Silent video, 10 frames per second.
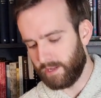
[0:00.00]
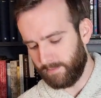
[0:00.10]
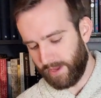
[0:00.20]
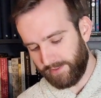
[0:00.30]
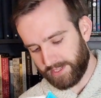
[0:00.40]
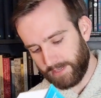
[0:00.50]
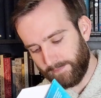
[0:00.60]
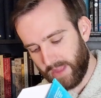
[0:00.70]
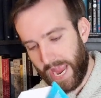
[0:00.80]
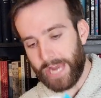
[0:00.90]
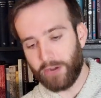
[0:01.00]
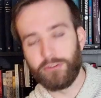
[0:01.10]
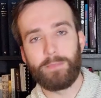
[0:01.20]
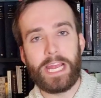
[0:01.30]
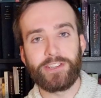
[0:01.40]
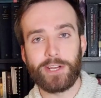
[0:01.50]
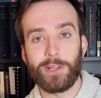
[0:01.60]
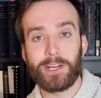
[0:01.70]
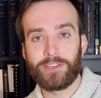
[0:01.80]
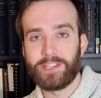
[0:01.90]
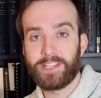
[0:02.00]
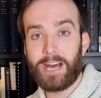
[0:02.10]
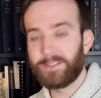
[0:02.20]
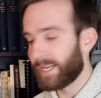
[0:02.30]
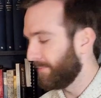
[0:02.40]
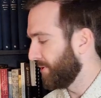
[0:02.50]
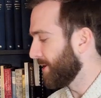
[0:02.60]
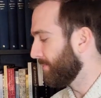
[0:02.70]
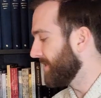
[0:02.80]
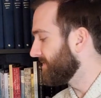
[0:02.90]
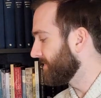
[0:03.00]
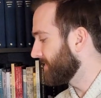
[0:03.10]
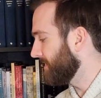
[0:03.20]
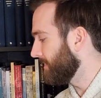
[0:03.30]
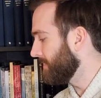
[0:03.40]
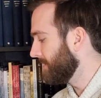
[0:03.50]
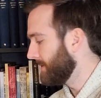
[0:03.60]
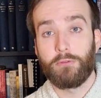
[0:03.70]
Um, and this eight hundred page collection sounds like a pretty good place to start.